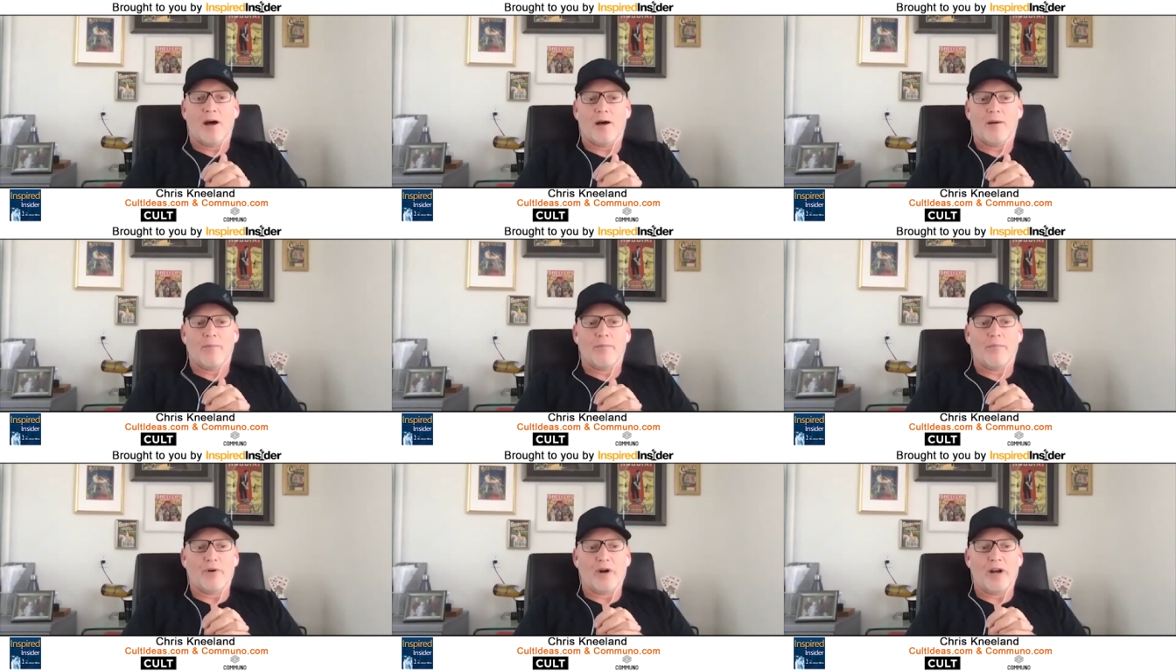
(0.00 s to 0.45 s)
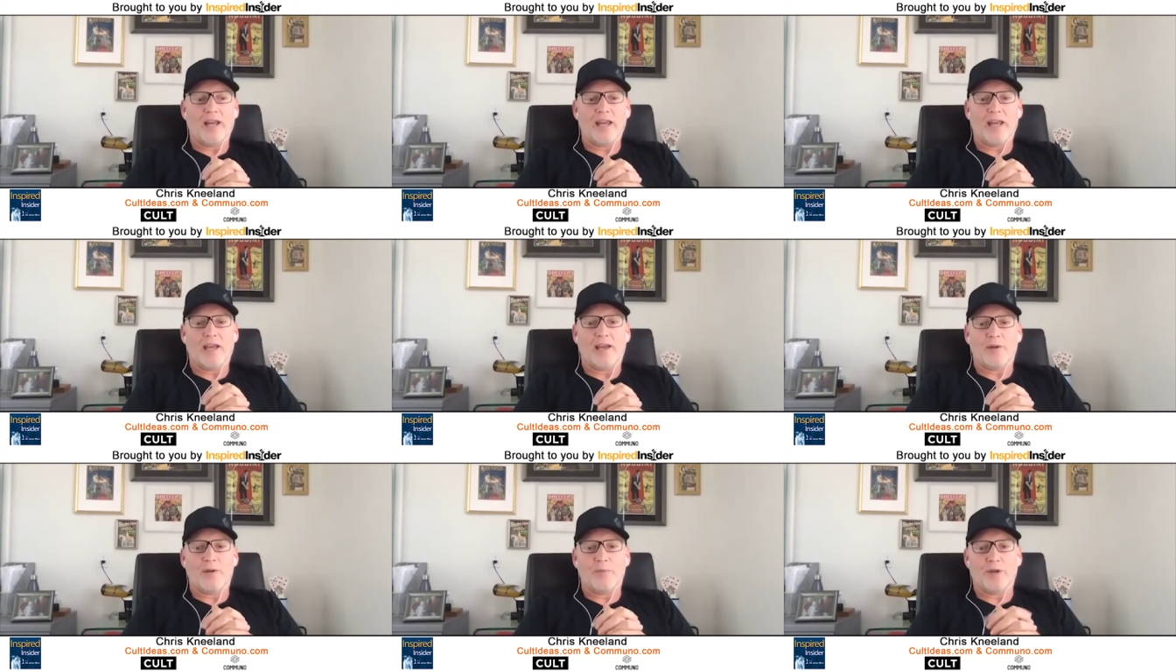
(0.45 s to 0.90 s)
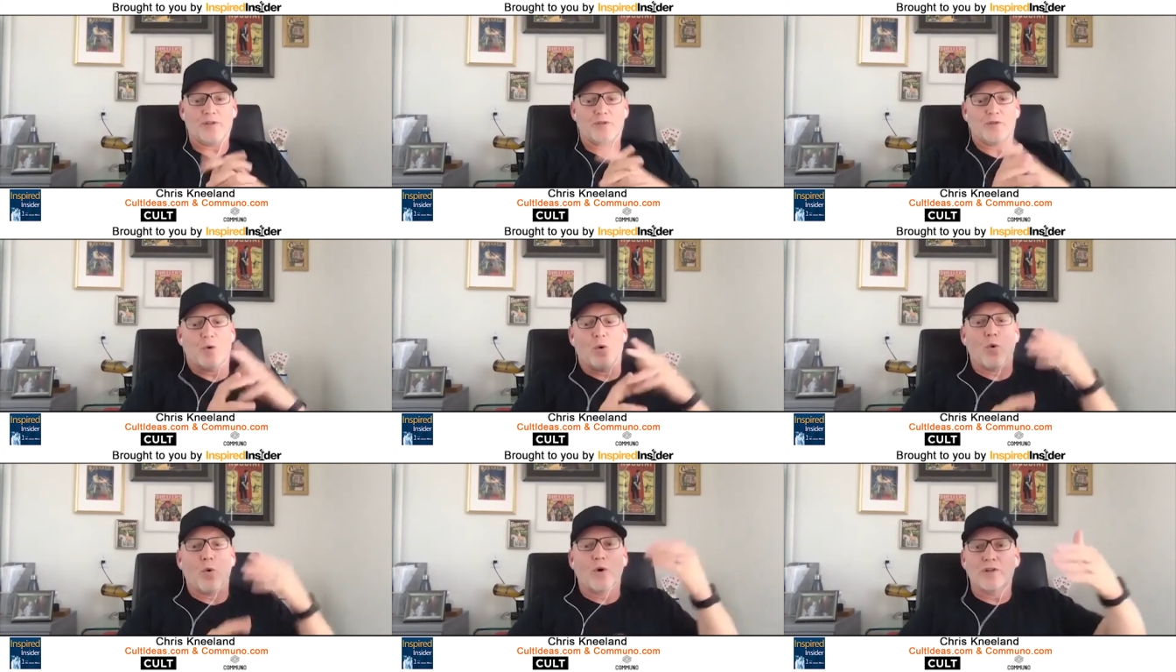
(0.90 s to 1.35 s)
brand, but
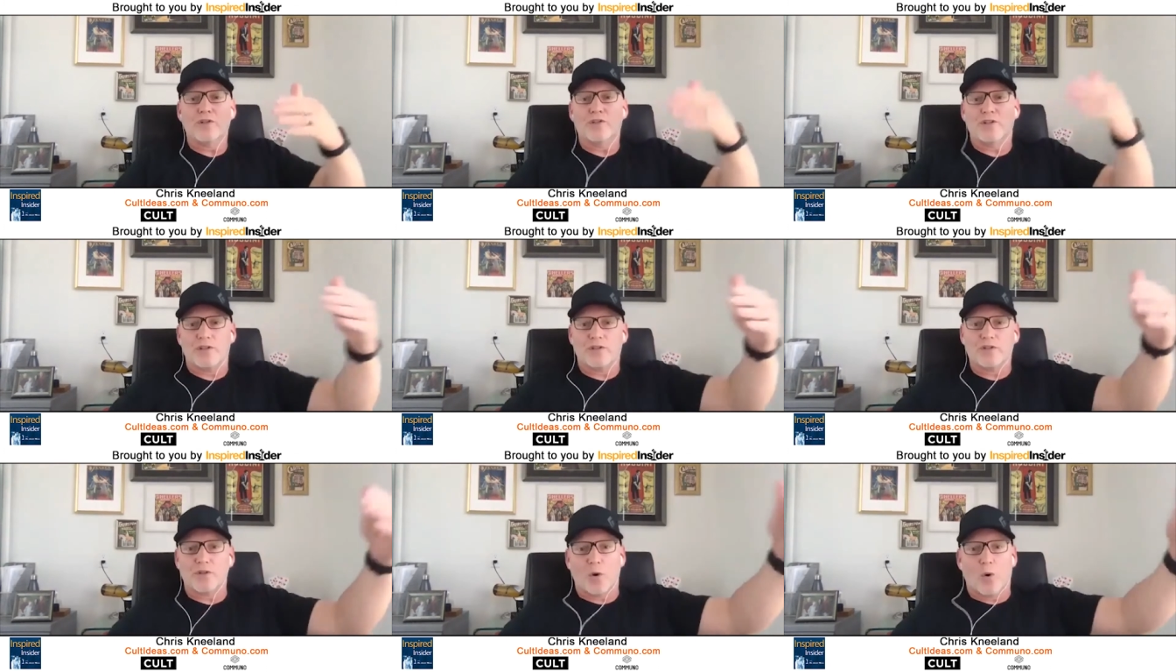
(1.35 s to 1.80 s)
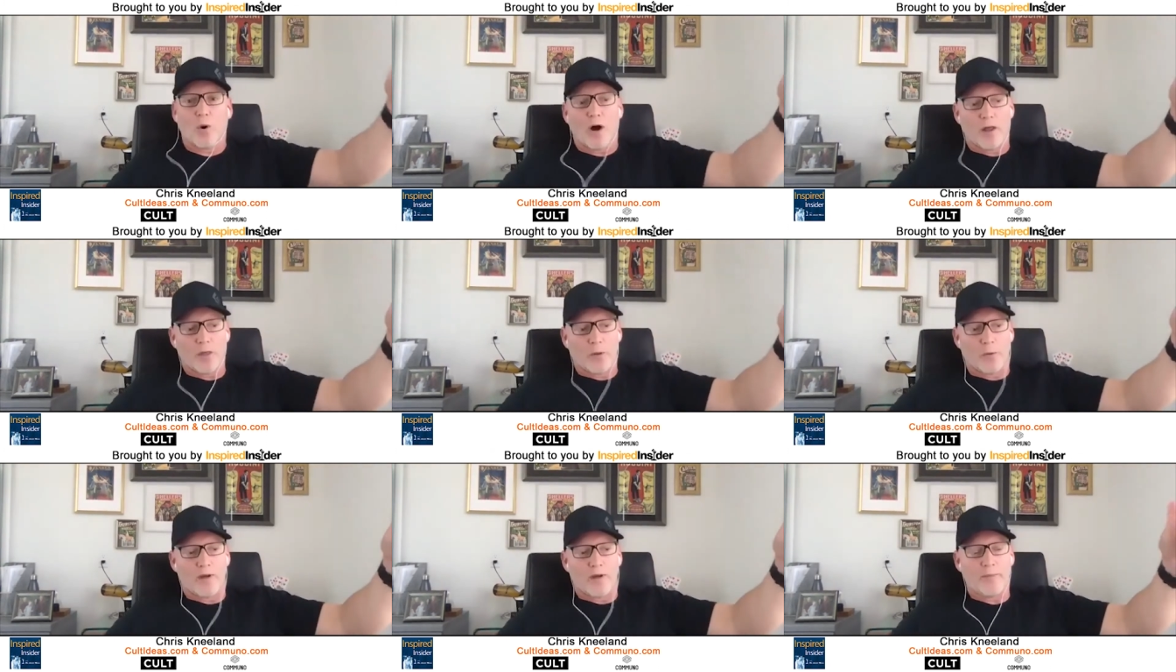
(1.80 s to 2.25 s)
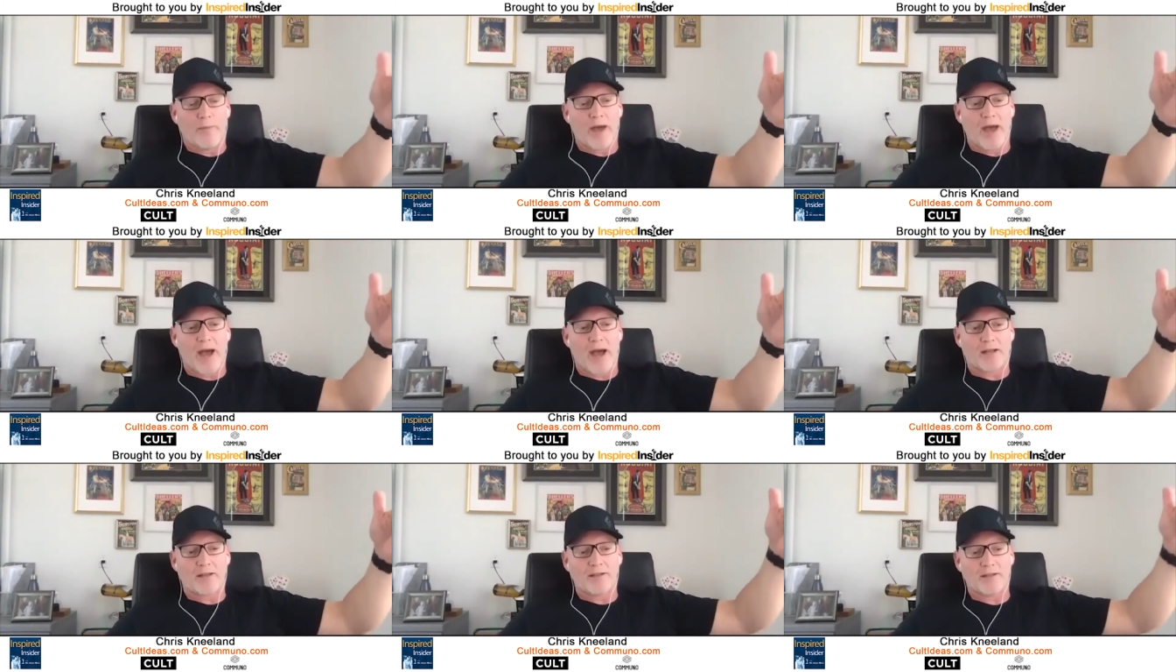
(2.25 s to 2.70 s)
its origins go all the way
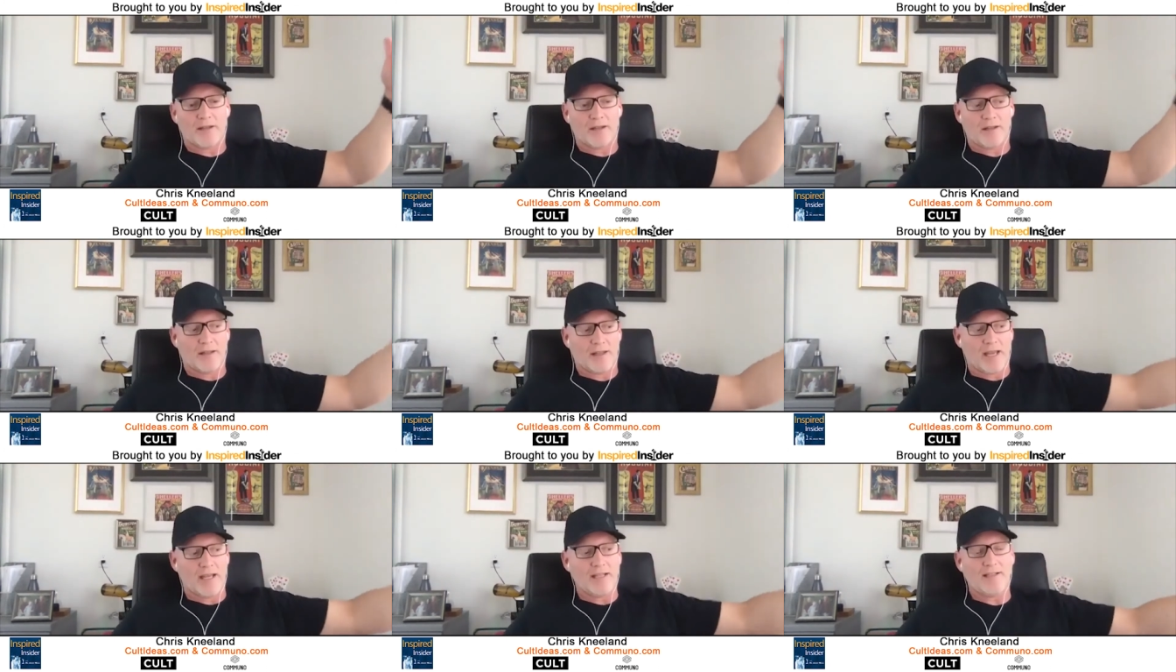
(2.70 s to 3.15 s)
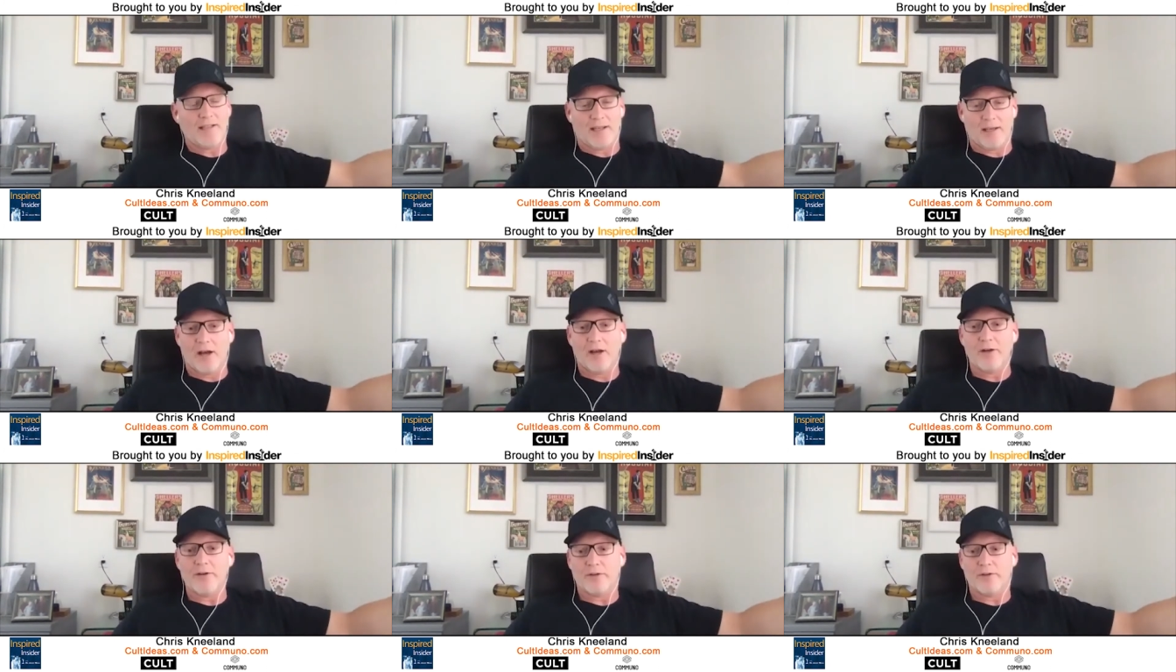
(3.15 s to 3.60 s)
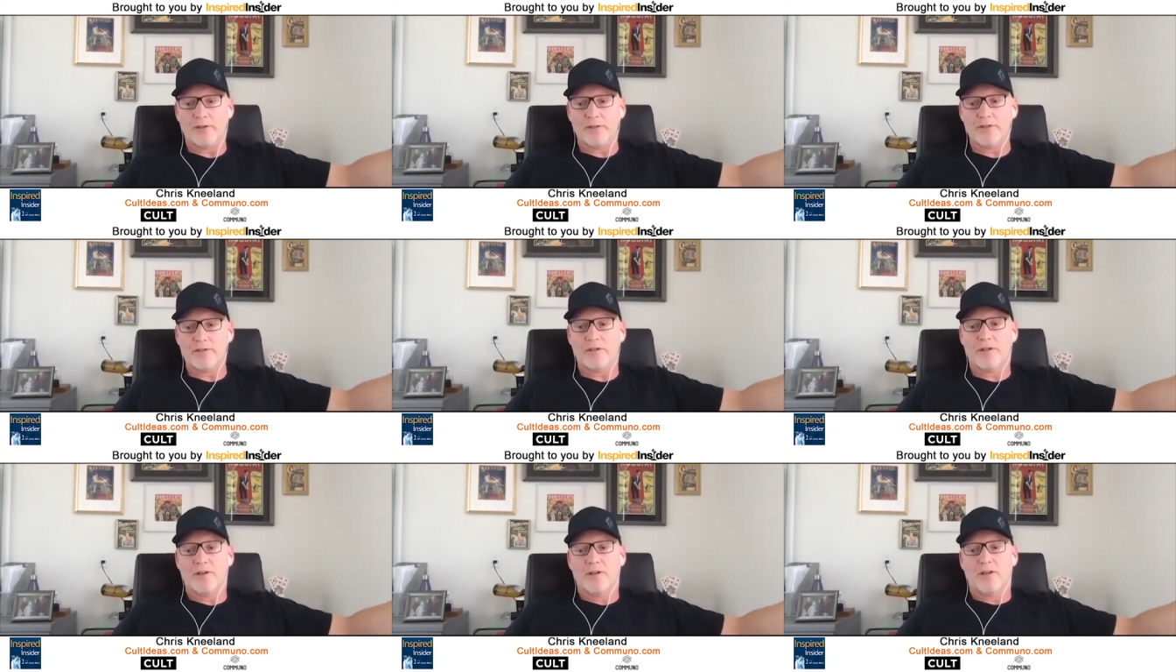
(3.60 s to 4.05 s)
back to the
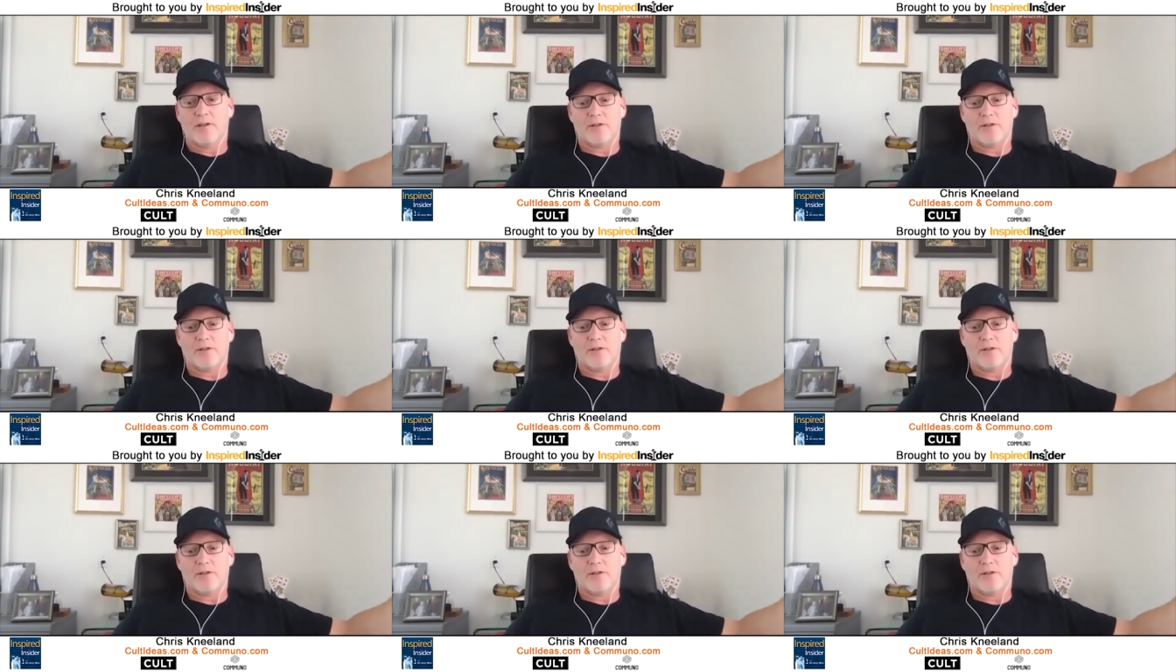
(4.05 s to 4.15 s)
1800s.